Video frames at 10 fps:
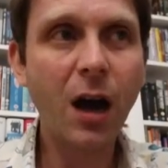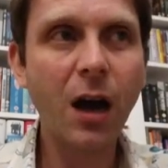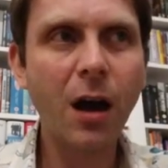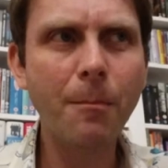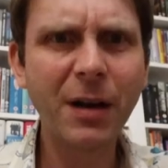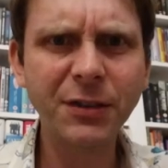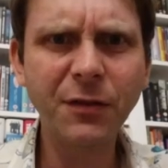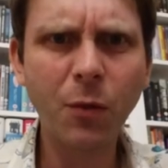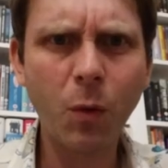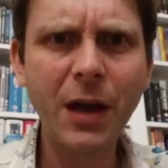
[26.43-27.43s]
and because
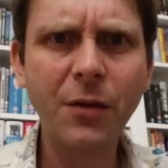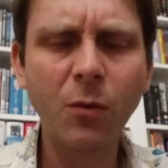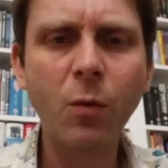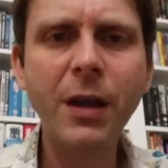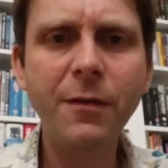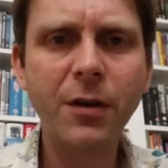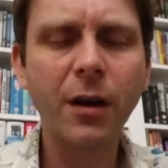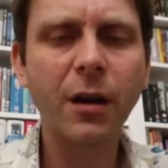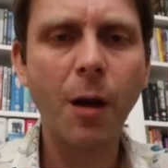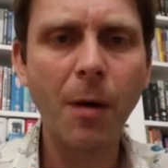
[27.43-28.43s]
of the way that we've
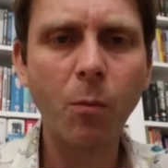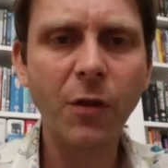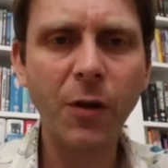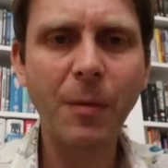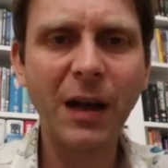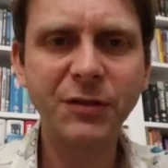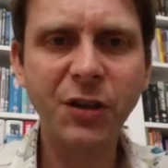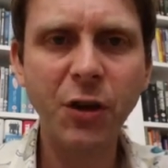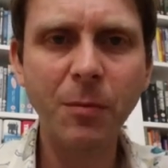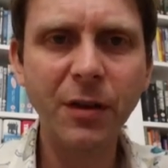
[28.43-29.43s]
kind of come up with them as
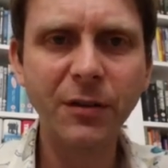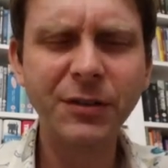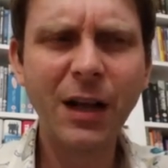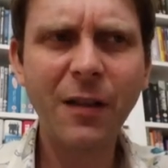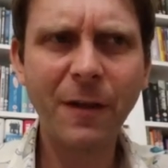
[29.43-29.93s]
humans,